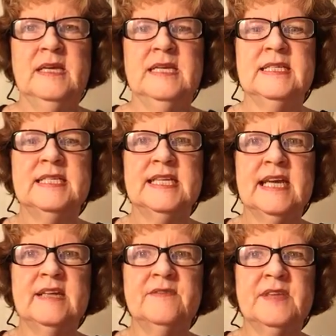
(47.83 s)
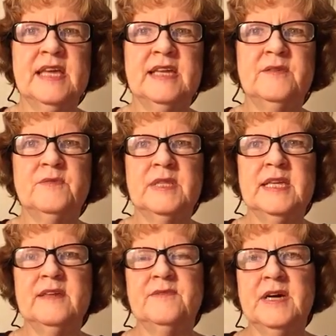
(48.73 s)
Instead of getting
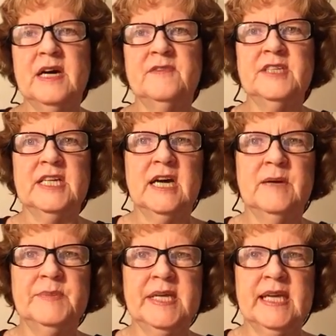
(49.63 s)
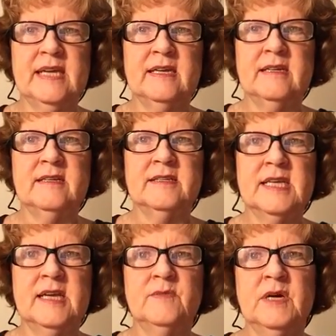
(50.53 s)
really involved and complicated and
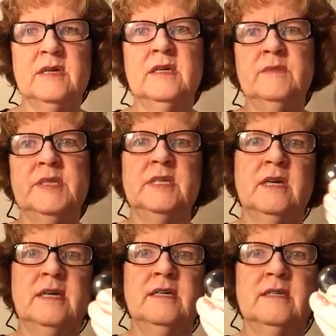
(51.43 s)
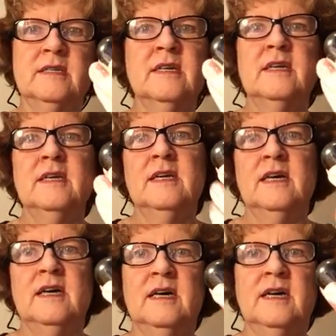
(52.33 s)
saying, well, hematite
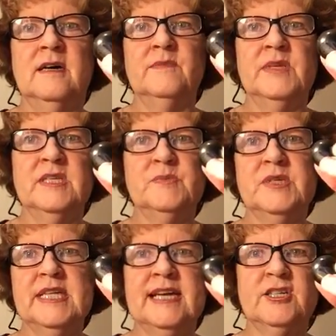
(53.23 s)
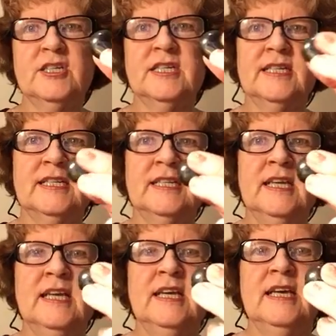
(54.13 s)
is protection
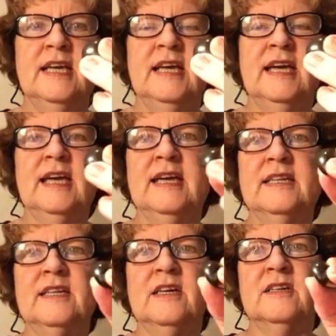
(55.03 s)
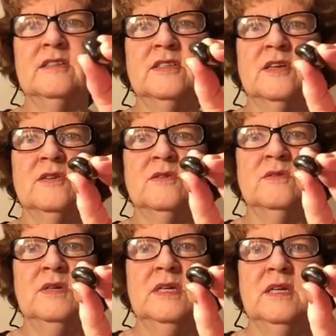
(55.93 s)
and it
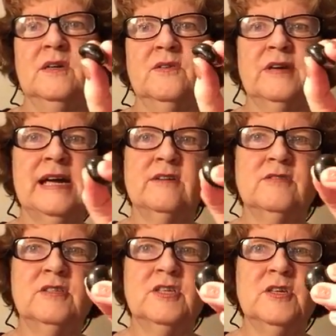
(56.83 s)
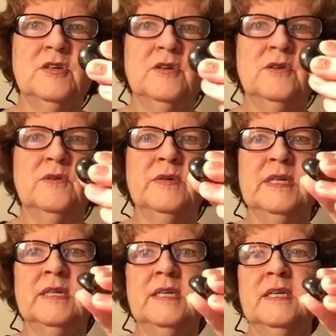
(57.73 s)
also grounds you,
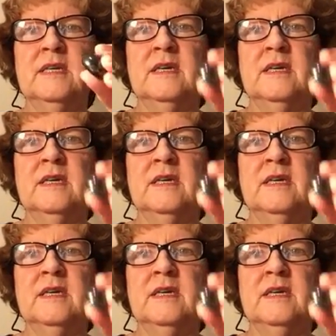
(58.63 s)
and